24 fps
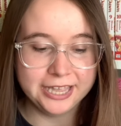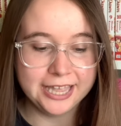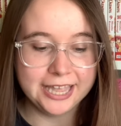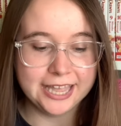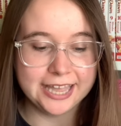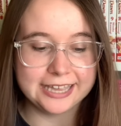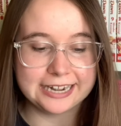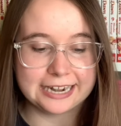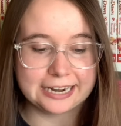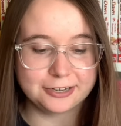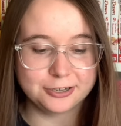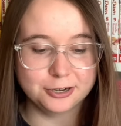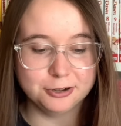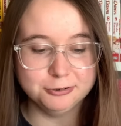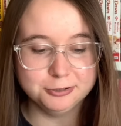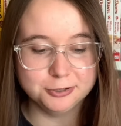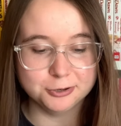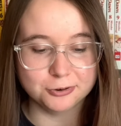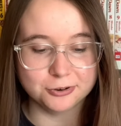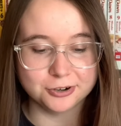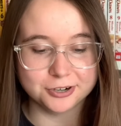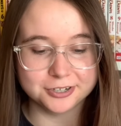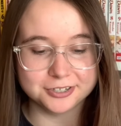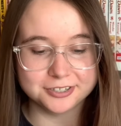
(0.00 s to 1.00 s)
It had no
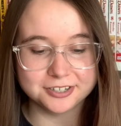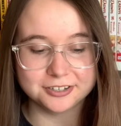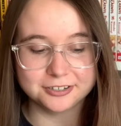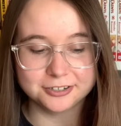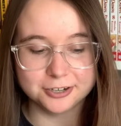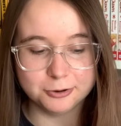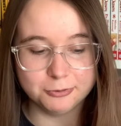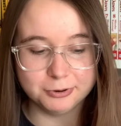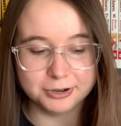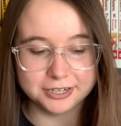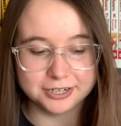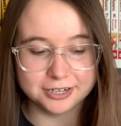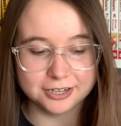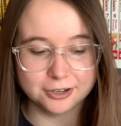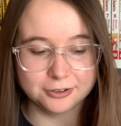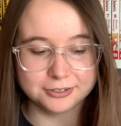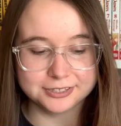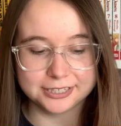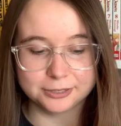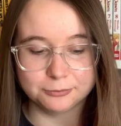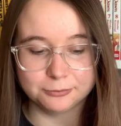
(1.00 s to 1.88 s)
doors, no windows, and